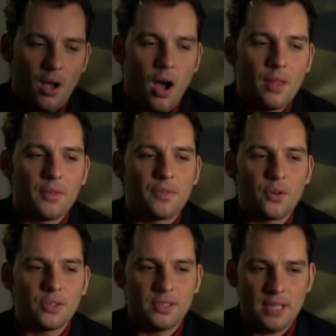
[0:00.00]
on the
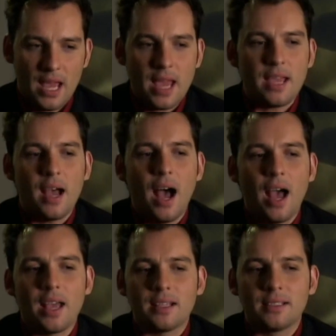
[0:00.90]
first day
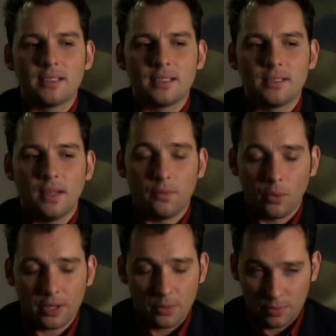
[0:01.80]
I of
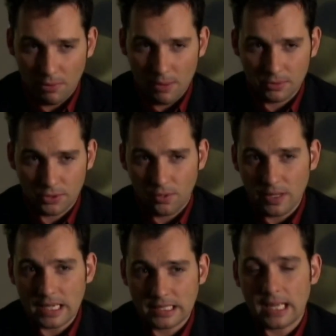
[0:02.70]
working with Bramwell
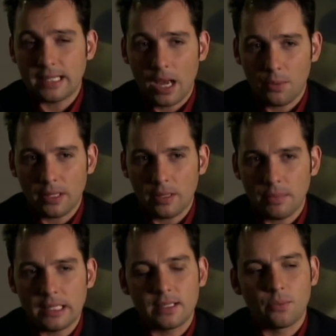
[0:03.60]
Tovey, I sat down with him
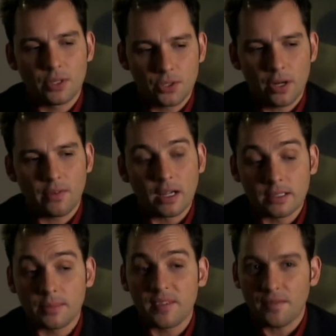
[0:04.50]
and he said, Richard, I've got
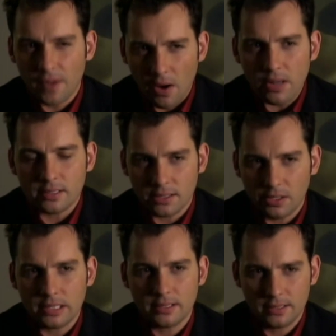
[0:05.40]
something very
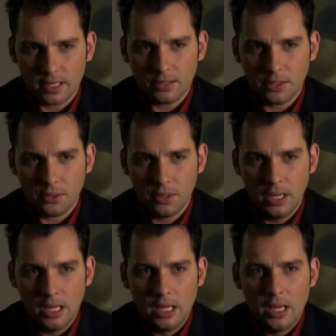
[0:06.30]
serious to tell you.
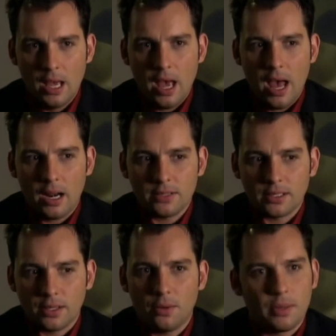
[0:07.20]
And I was
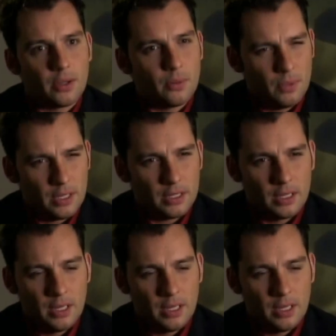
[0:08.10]
like, oh my God, what?